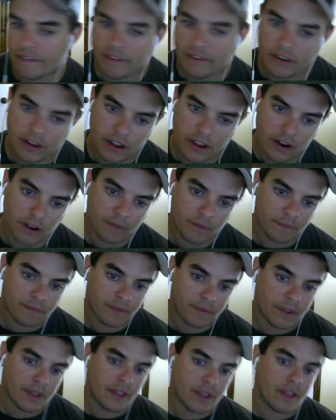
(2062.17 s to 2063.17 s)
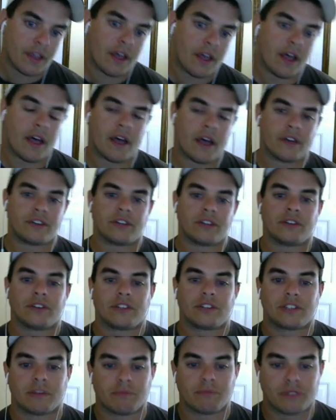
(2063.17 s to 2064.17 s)
in here.
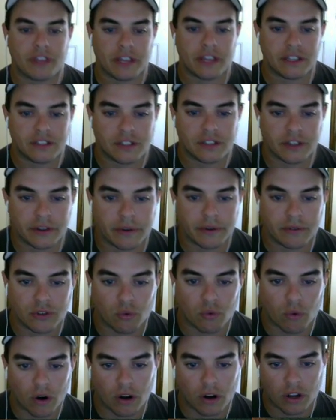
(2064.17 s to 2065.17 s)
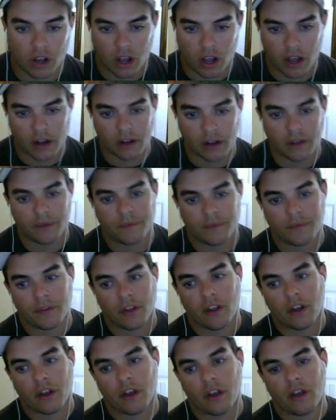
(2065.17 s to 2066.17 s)
Just some things to work on.
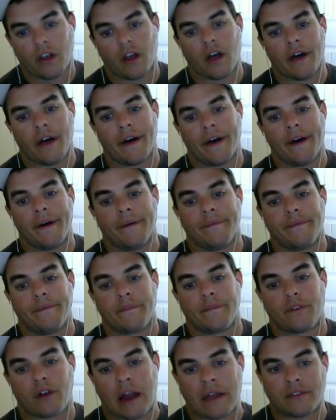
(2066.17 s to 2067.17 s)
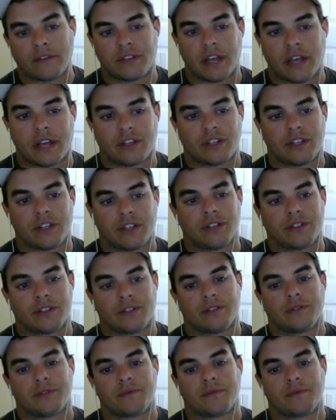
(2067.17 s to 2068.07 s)
Ground touches,